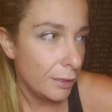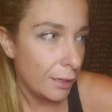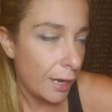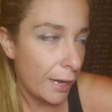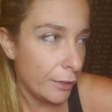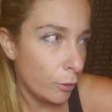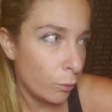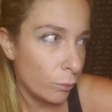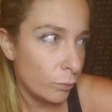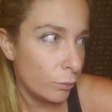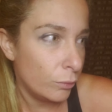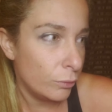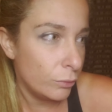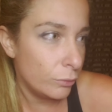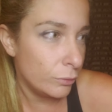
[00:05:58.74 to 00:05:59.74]
I don't
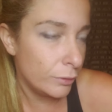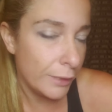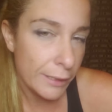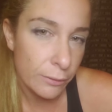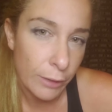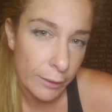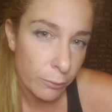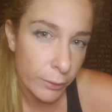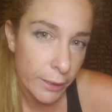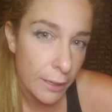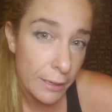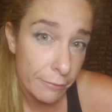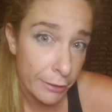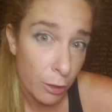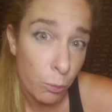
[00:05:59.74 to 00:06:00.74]
think I want to
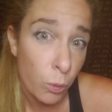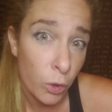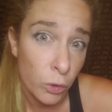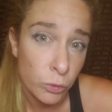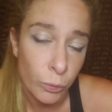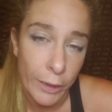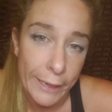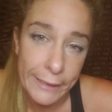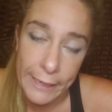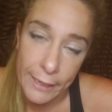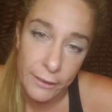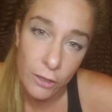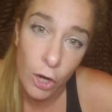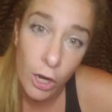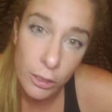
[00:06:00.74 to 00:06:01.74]
live in a world where I
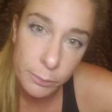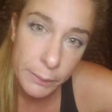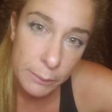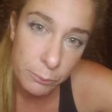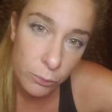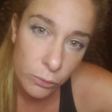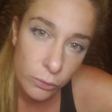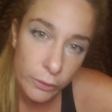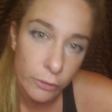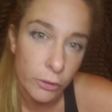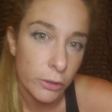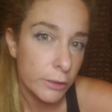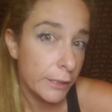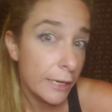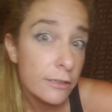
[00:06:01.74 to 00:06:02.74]
can't hug people
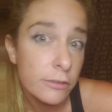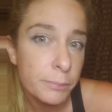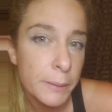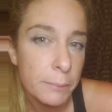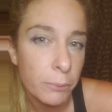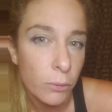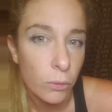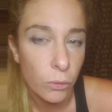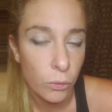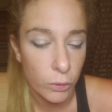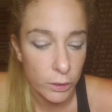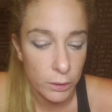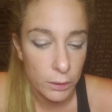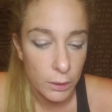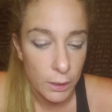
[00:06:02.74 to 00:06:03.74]
or kiss people,
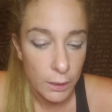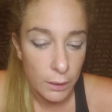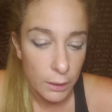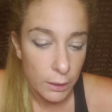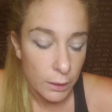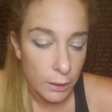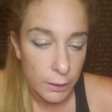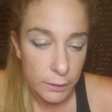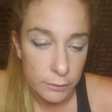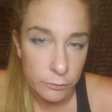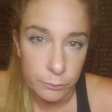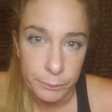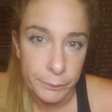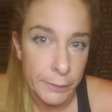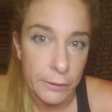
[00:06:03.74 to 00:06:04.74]
or
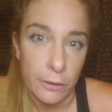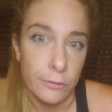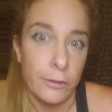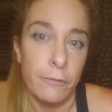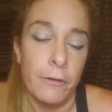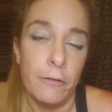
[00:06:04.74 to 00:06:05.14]
because of